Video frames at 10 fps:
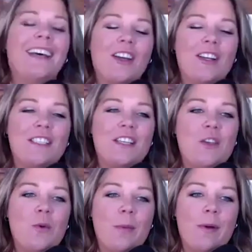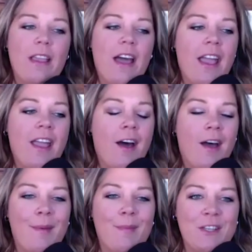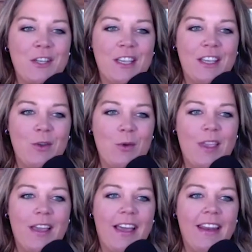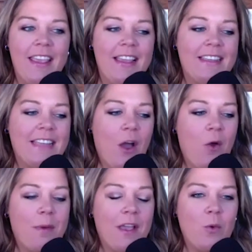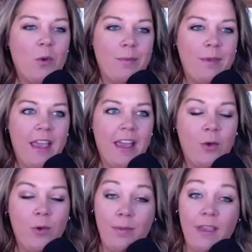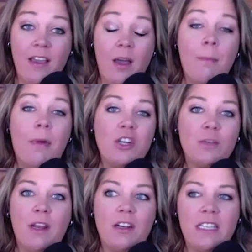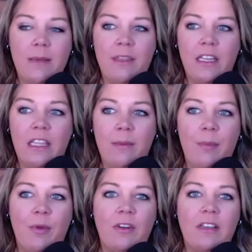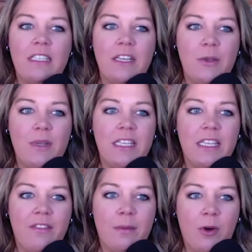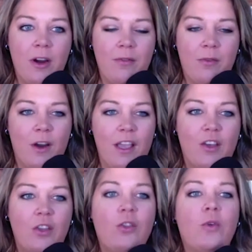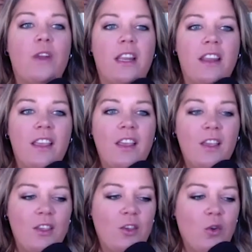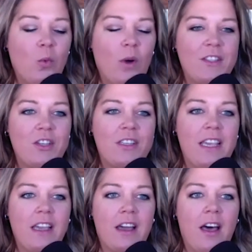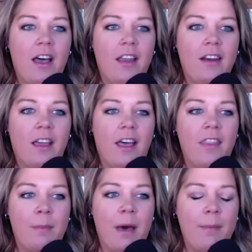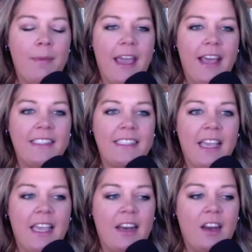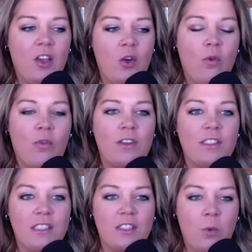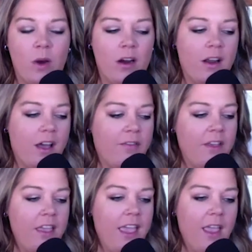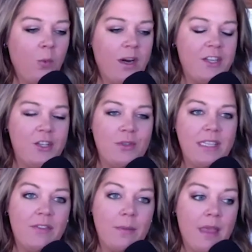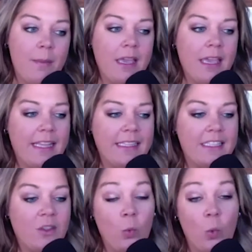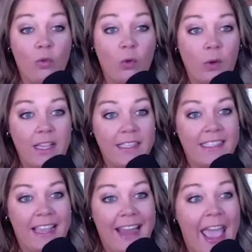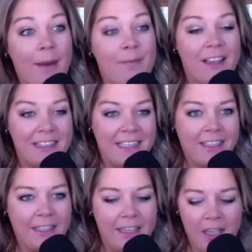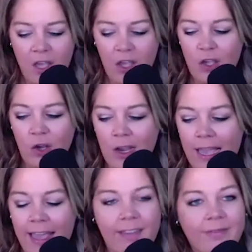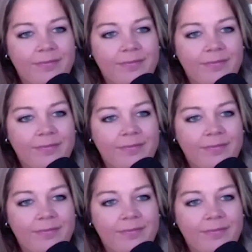Kirsten, you were pretty high on Michigan, who got downed by Quinnipiac. Quinnipiac, a much better team than I think people are continuing to give them credit for, including you. What's your take on uh, the Bobcats and Gophers squaring off? And what did you see from them against the Wolverines and Adam Fantilli, your guy? Mm-hmm.